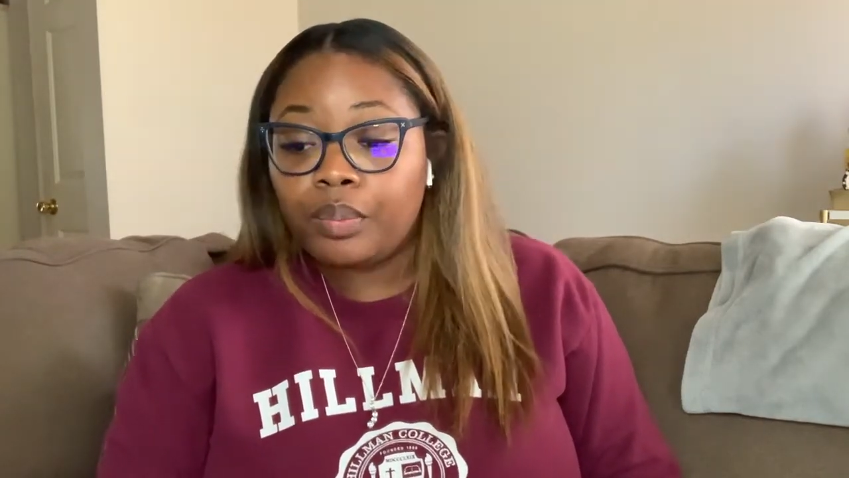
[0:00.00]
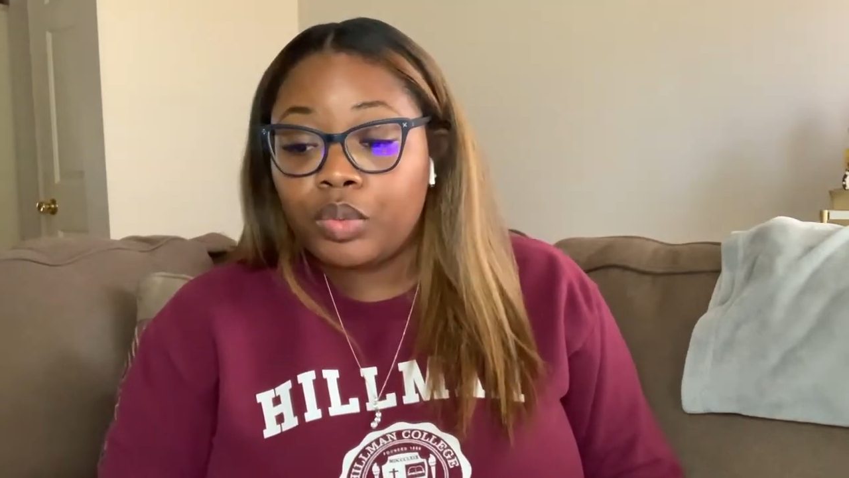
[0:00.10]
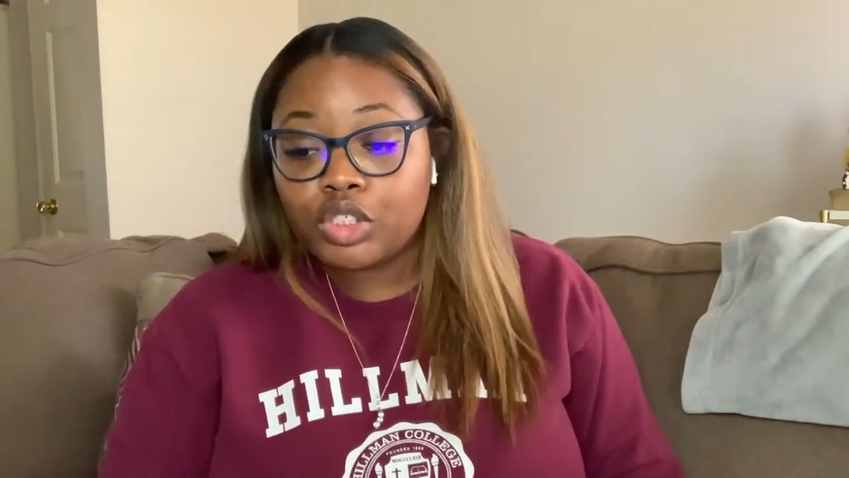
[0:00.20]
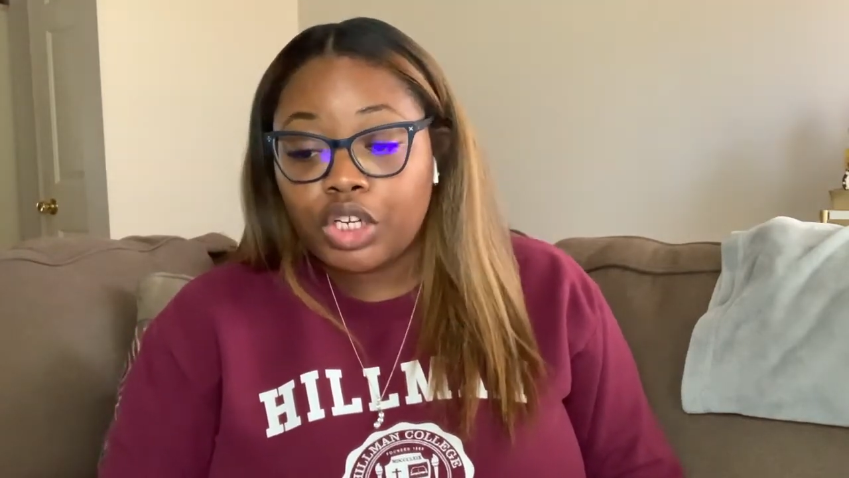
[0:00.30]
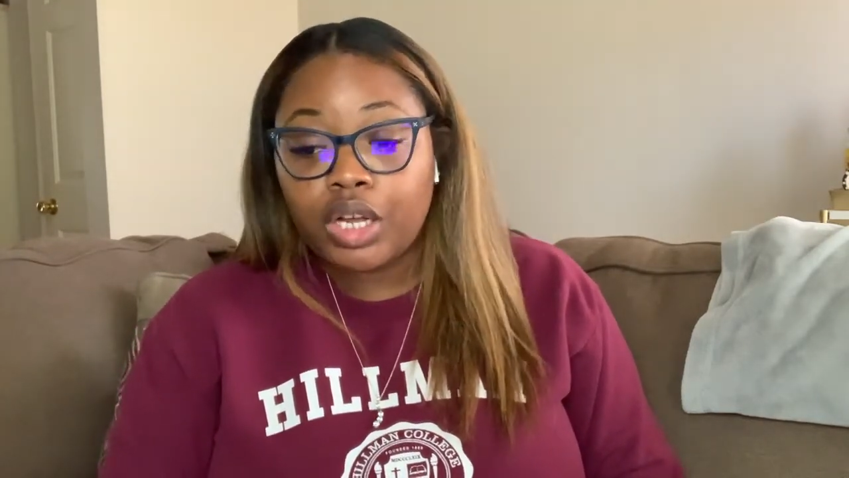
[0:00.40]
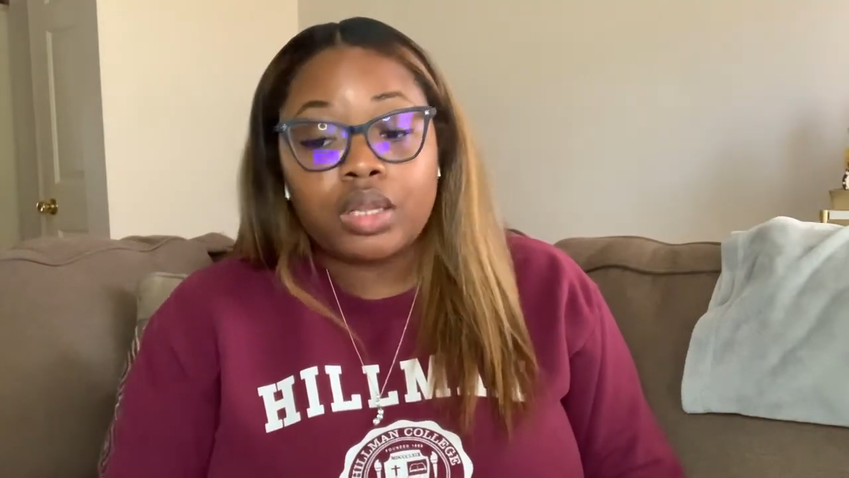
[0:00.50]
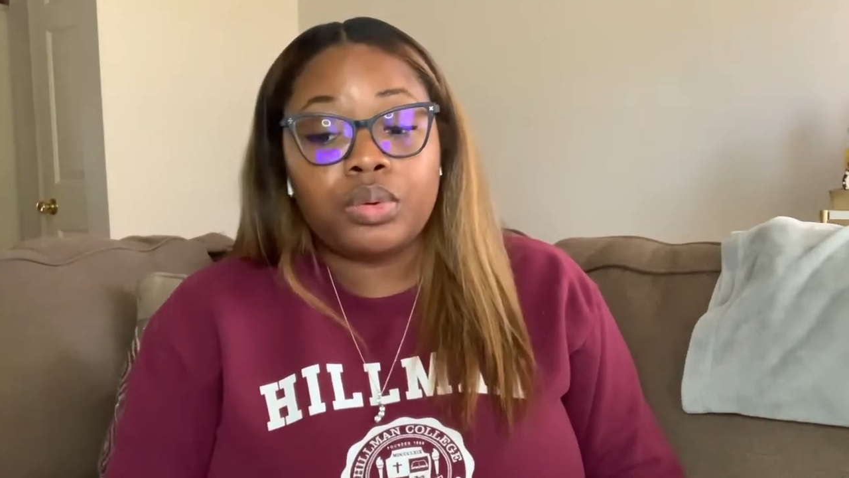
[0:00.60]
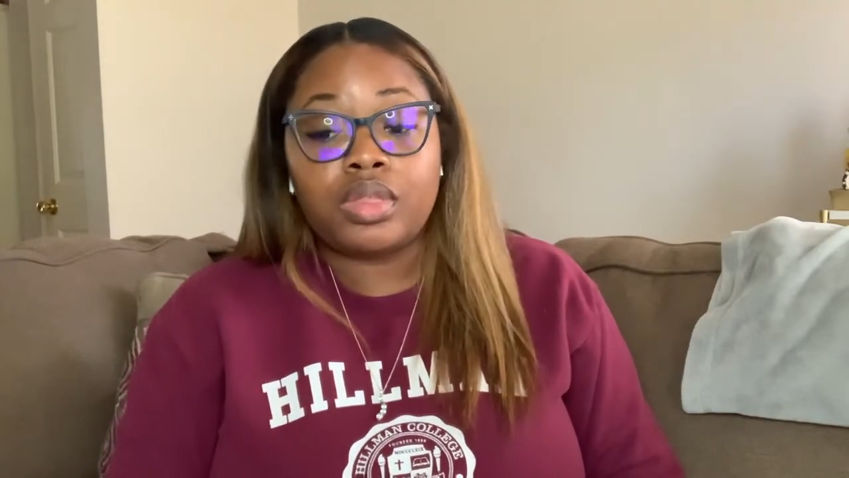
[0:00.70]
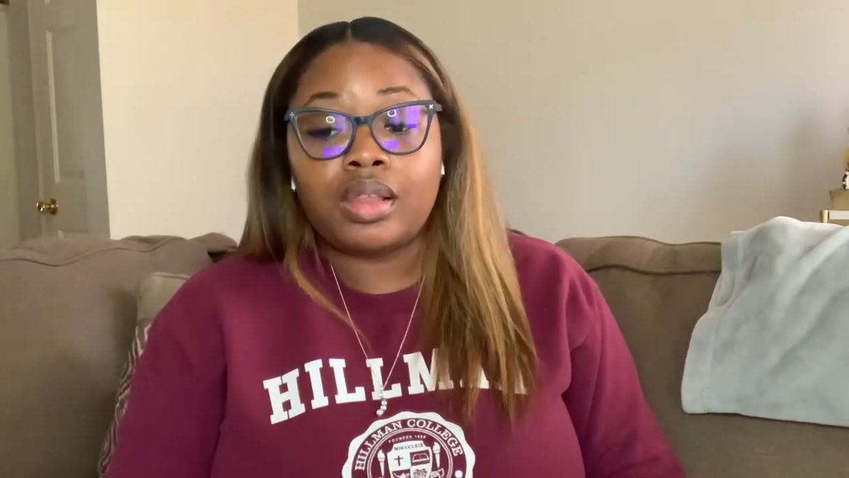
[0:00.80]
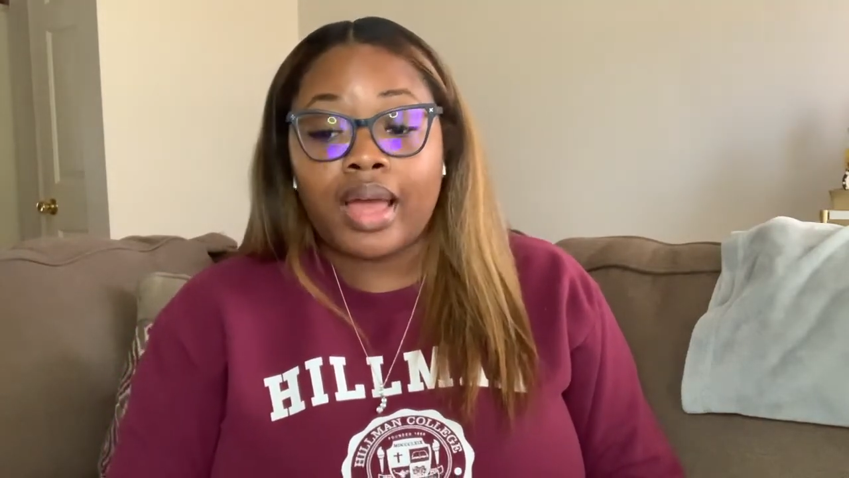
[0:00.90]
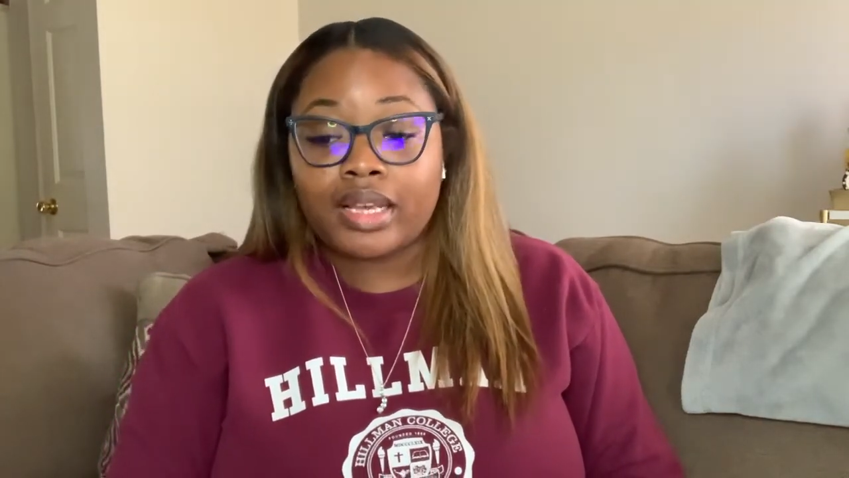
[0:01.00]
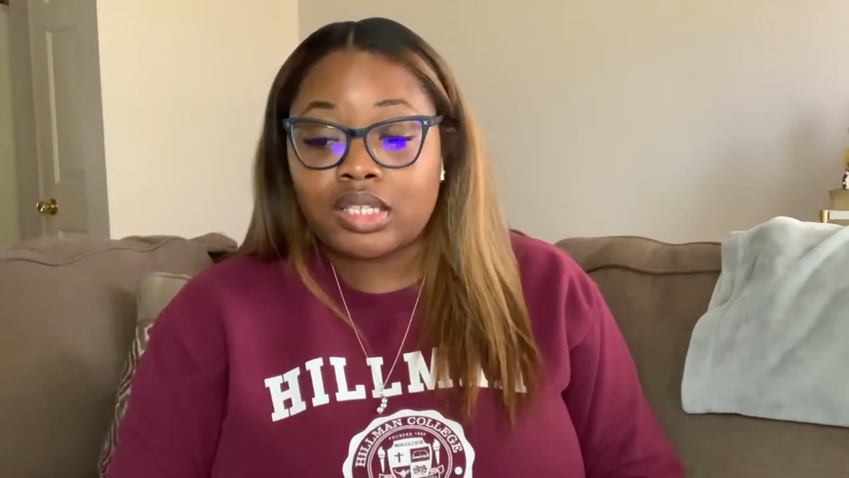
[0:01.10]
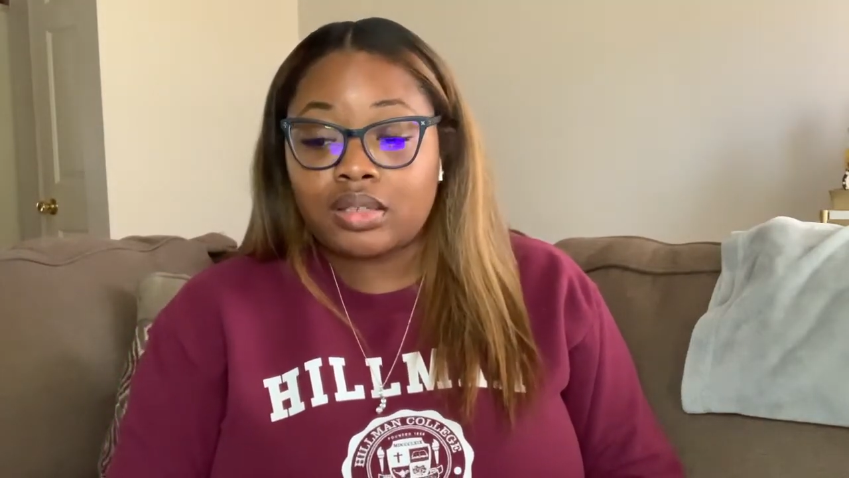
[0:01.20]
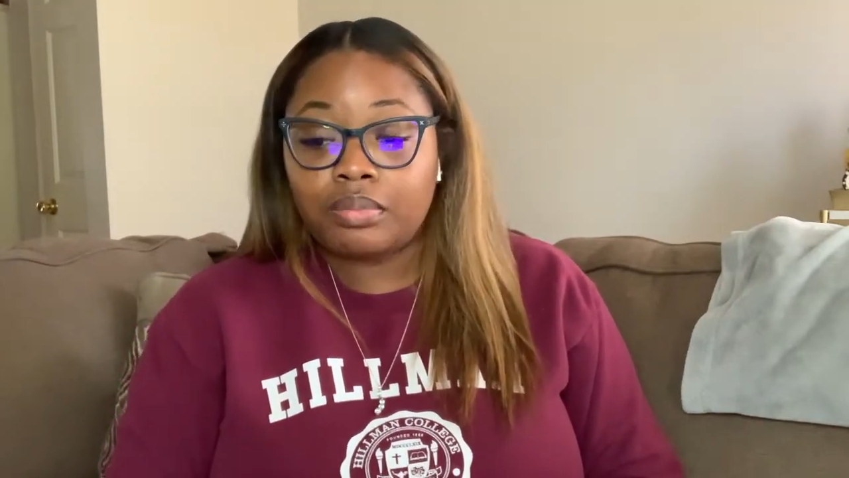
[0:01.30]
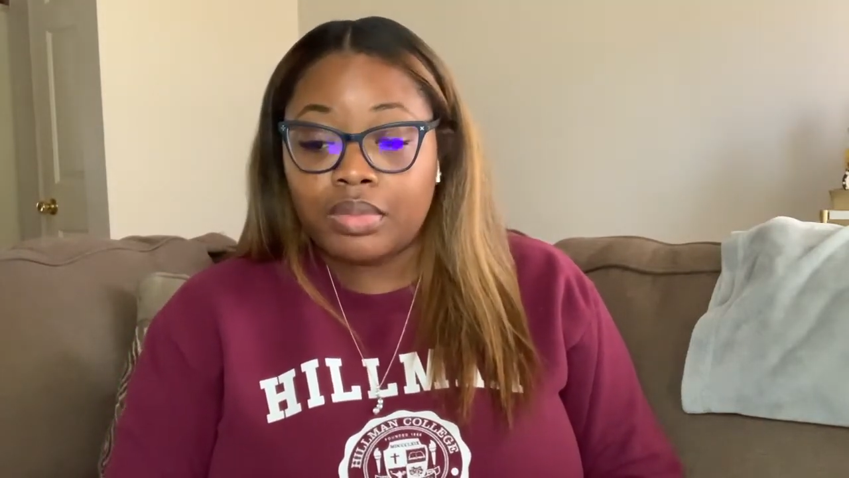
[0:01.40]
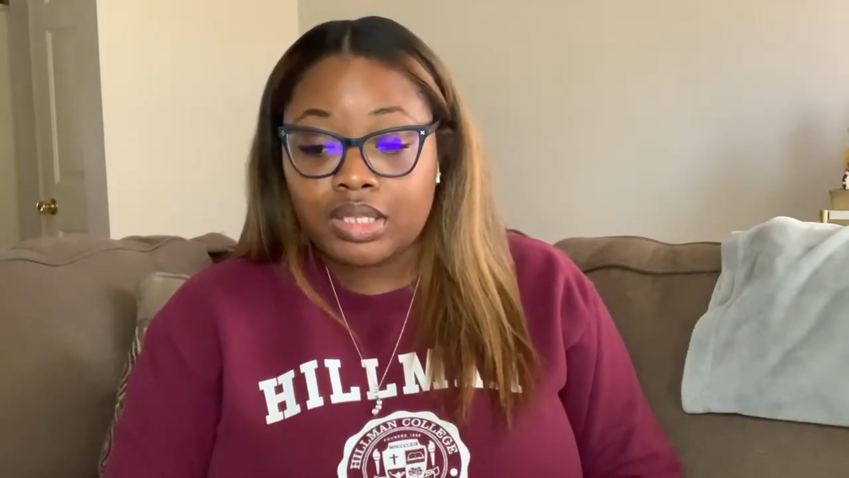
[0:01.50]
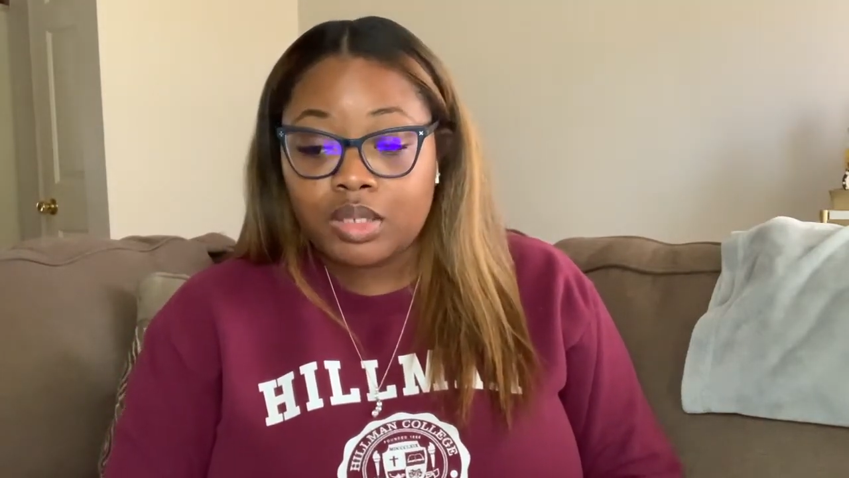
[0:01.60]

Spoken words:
which include The Last Mrs.